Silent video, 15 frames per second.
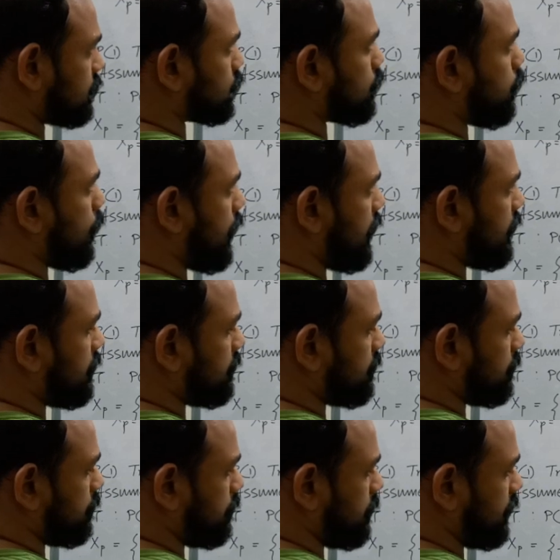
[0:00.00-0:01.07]
square
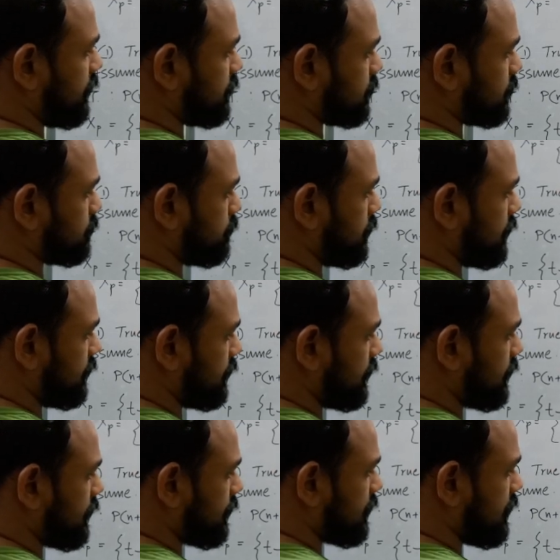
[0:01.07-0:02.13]
plus
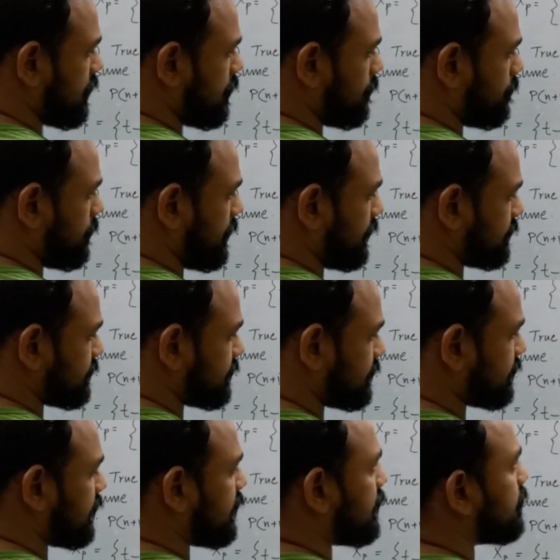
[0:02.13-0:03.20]
bd plus
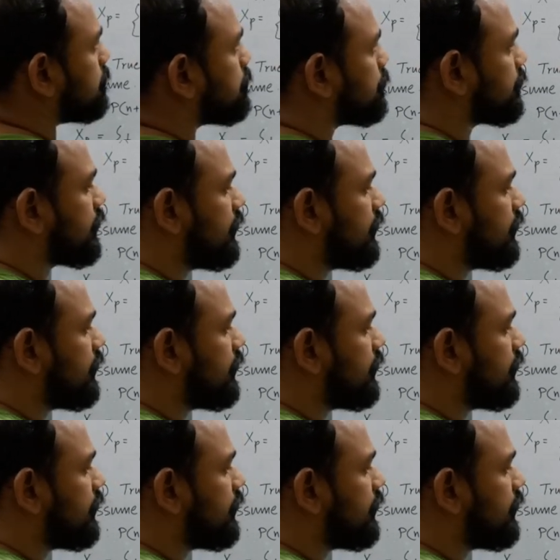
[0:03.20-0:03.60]
c